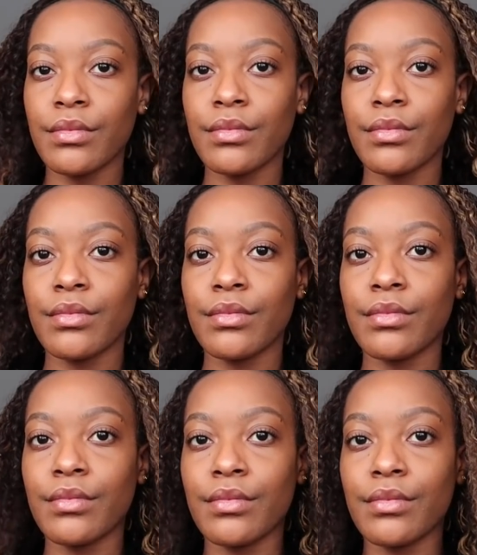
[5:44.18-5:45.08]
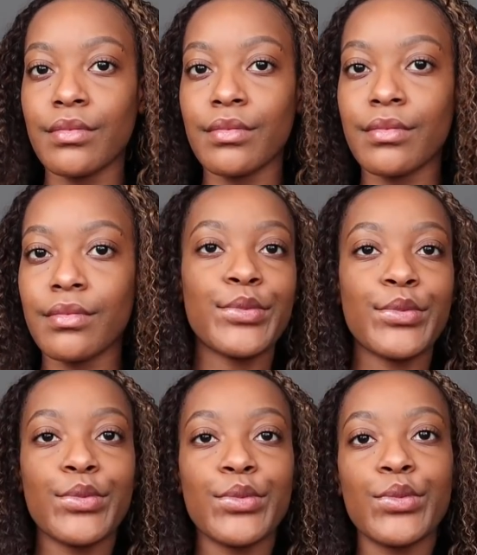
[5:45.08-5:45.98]
calling. And
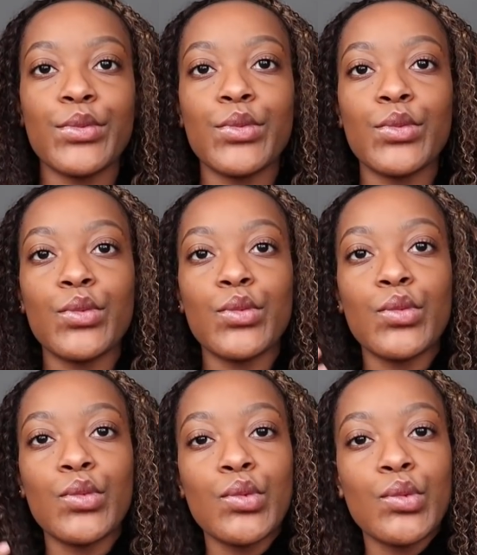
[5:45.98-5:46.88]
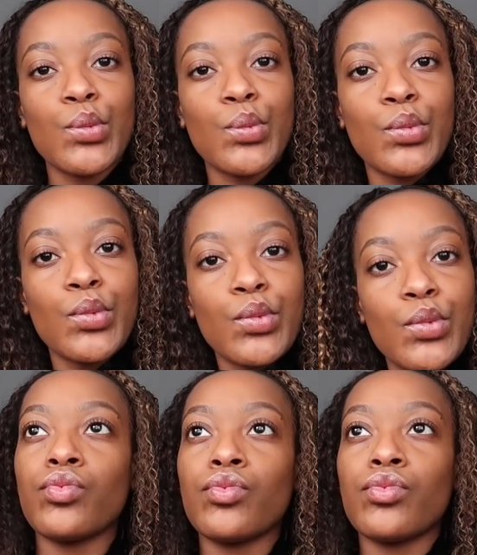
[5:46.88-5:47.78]
I never ever put that shit on
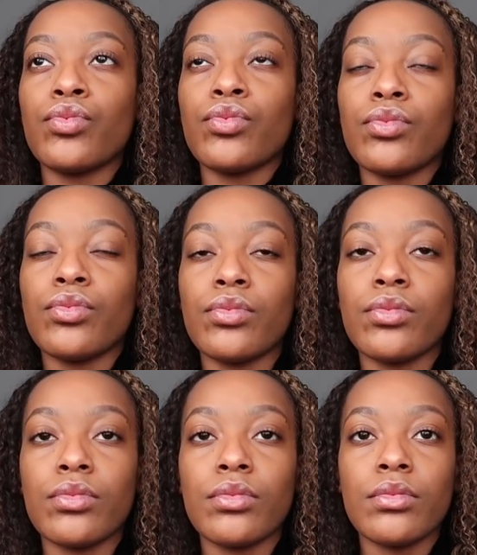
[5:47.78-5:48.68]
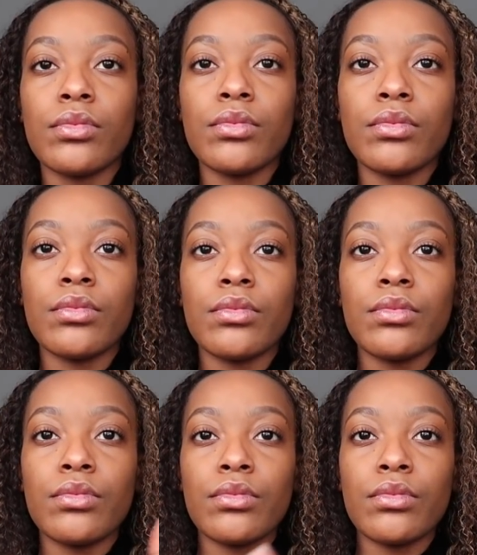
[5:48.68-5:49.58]
hold. And I'm really in this race,
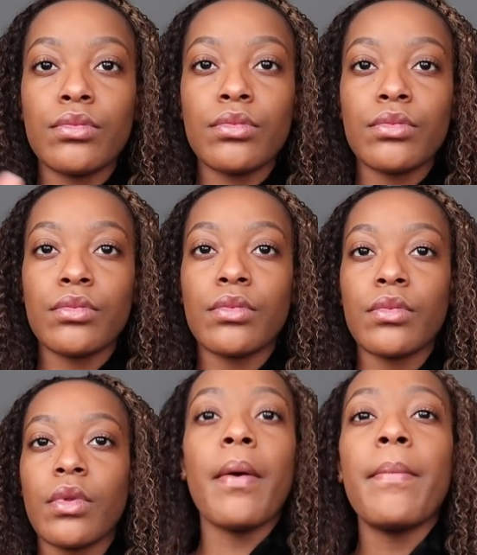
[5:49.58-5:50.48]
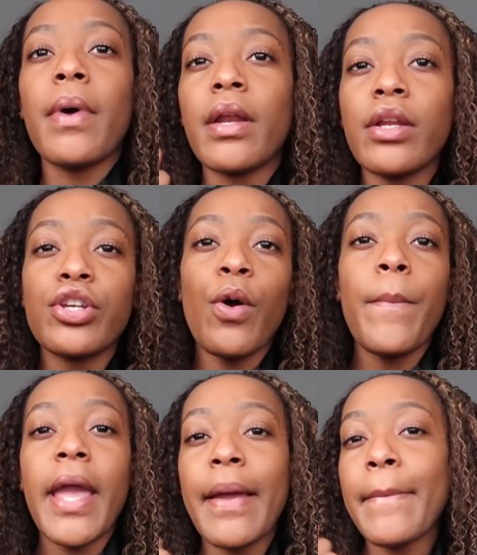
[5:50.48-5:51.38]
I need to go. Money
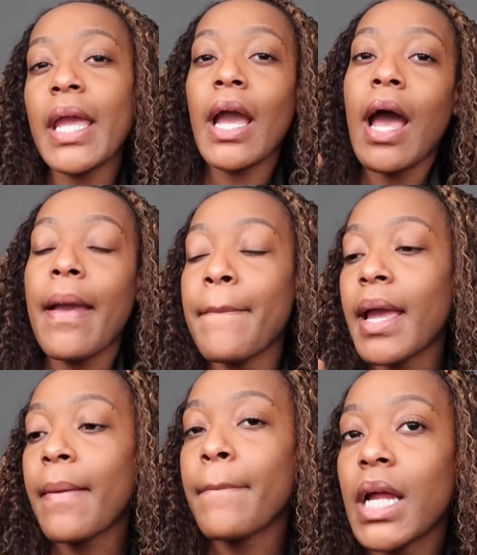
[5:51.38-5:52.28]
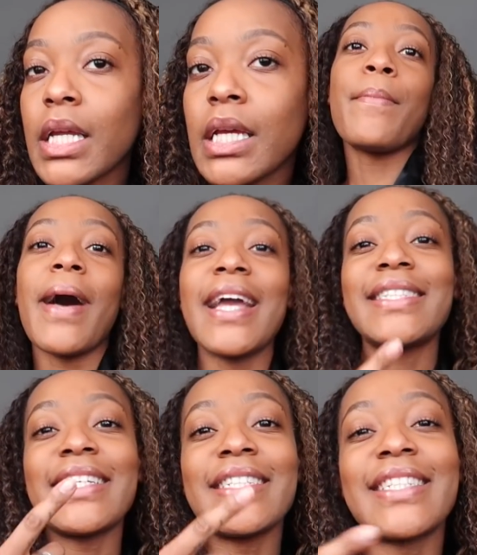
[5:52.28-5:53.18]
don't make me, I make money.
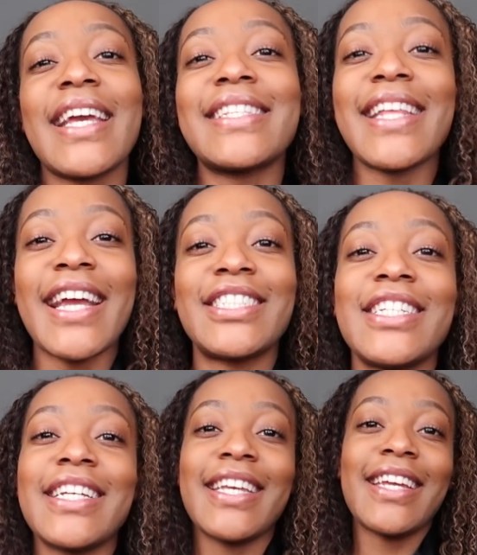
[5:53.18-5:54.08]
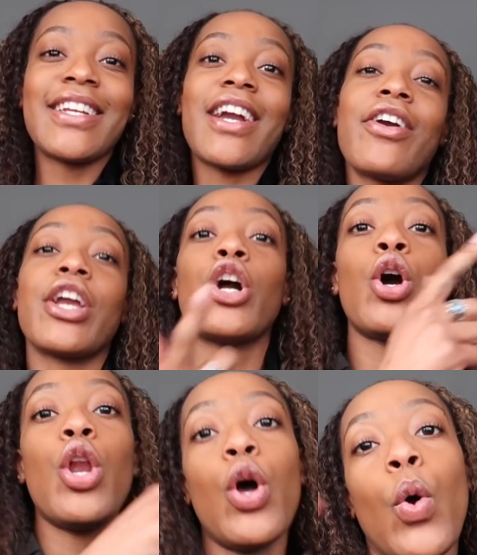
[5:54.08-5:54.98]
My thing tastes like chicken curry,
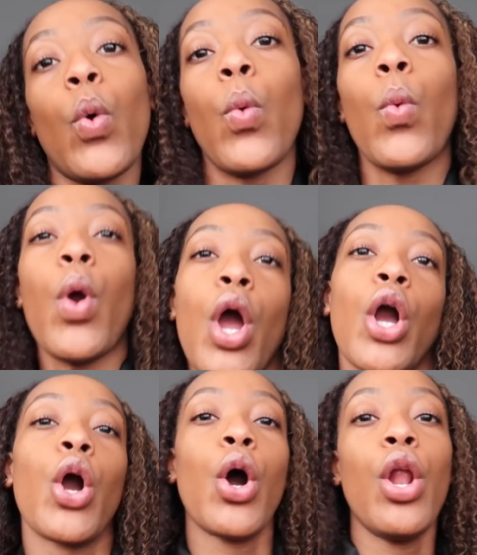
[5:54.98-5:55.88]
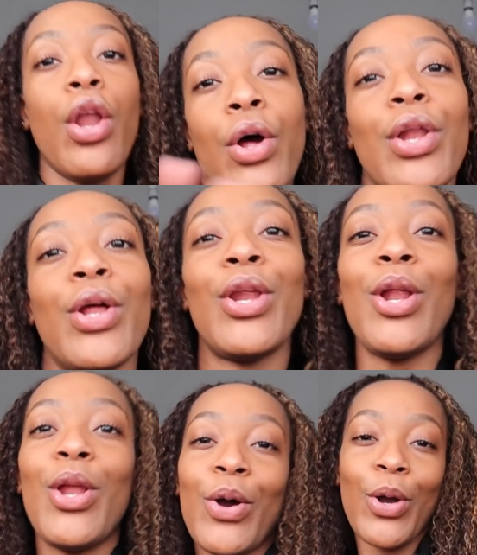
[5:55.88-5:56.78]
golo. Golo,
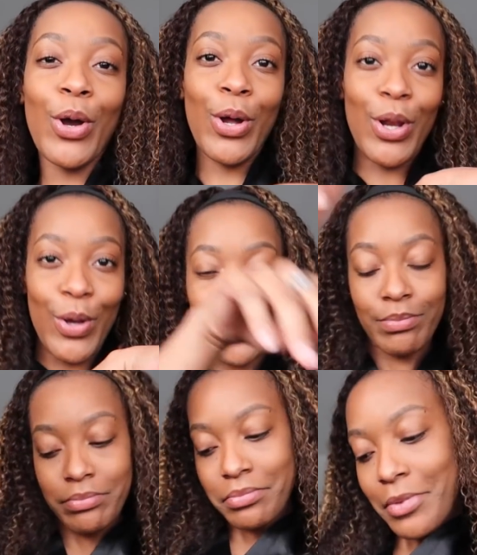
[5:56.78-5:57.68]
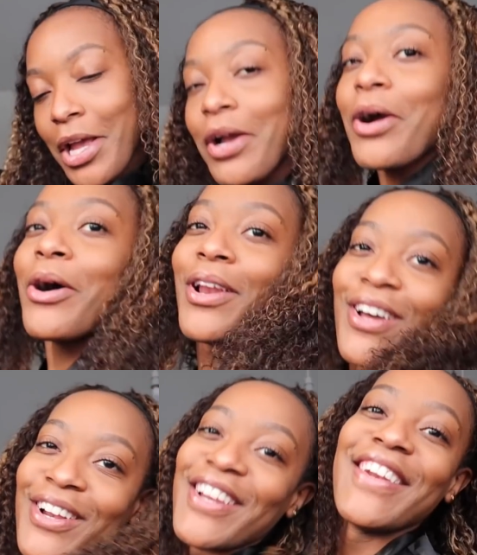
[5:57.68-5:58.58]
no, golo.
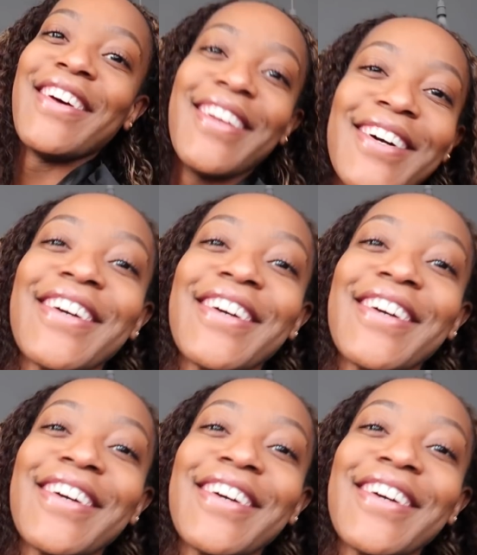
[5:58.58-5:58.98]
Golo, no,